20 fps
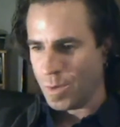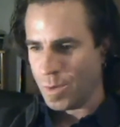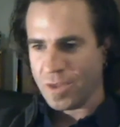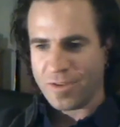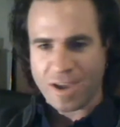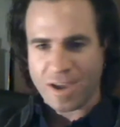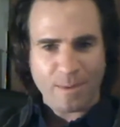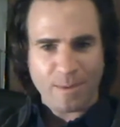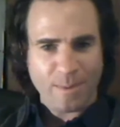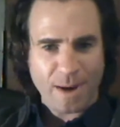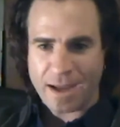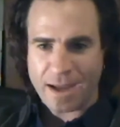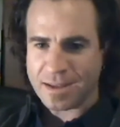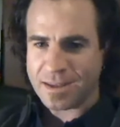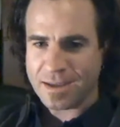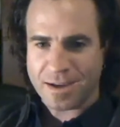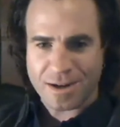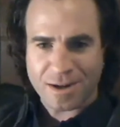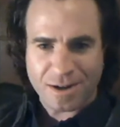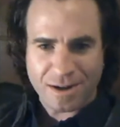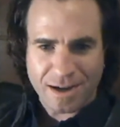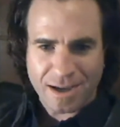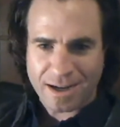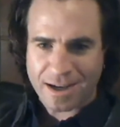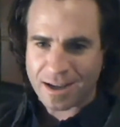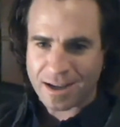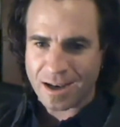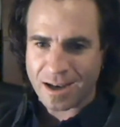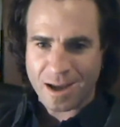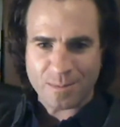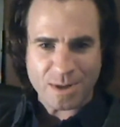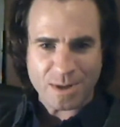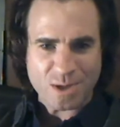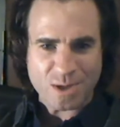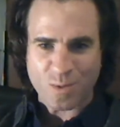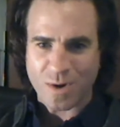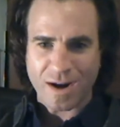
with Available Light Theater in Columbus,